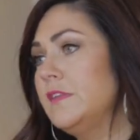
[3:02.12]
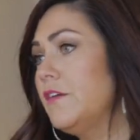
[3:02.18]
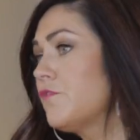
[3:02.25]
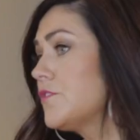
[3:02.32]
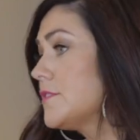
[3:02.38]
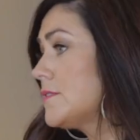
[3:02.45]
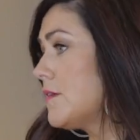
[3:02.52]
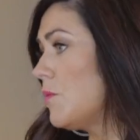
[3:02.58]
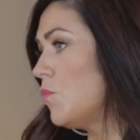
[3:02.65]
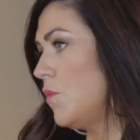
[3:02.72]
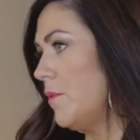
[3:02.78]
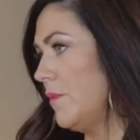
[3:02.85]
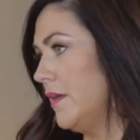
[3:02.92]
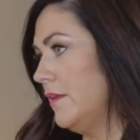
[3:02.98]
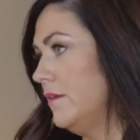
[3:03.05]
that for some
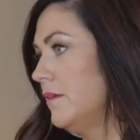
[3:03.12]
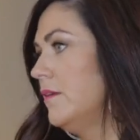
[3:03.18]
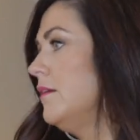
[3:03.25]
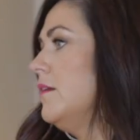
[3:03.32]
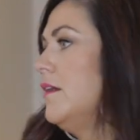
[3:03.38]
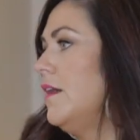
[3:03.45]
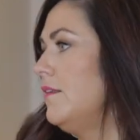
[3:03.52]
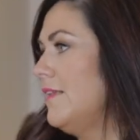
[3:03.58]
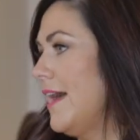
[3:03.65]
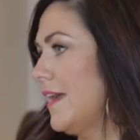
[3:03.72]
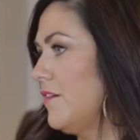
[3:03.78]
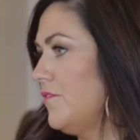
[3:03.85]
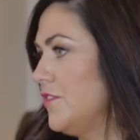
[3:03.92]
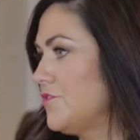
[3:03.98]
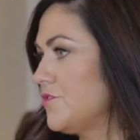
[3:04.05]
women, a
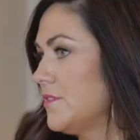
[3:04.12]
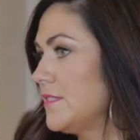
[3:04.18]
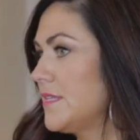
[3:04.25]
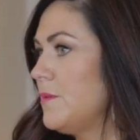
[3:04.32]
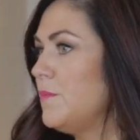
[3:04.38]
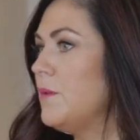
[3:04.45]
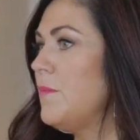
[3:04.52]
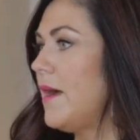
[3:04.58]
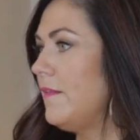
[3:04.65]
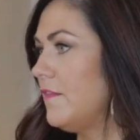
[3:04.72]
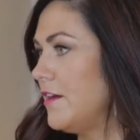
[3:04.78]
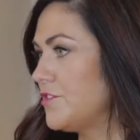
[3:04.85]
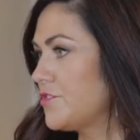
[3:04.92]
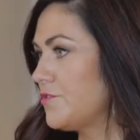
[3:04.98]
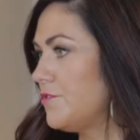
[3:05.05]
lack of interest can be
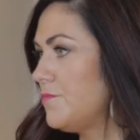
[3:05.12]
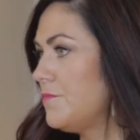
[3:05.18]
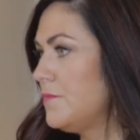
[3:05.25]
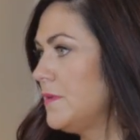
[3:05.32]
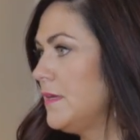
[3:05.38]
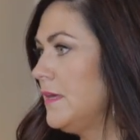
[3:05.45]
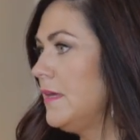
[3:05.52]
biological.